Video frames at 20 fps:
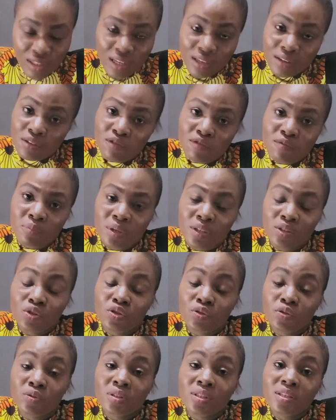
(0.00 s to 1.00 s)
then you've
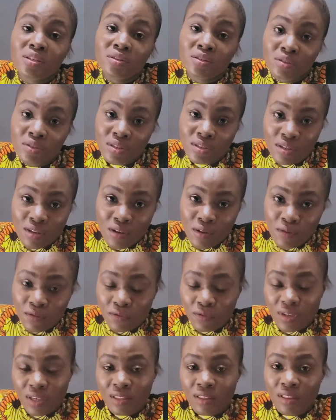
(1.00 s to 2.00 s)
been shooting
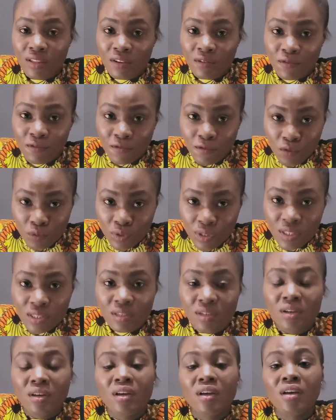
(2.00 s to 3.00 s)
yourself in the
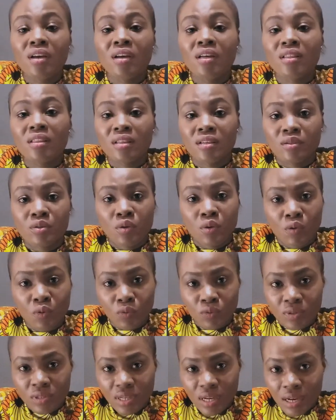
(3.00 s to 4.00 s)
foot this
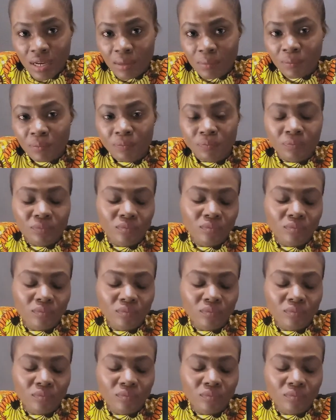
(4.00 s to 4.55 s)
whole time.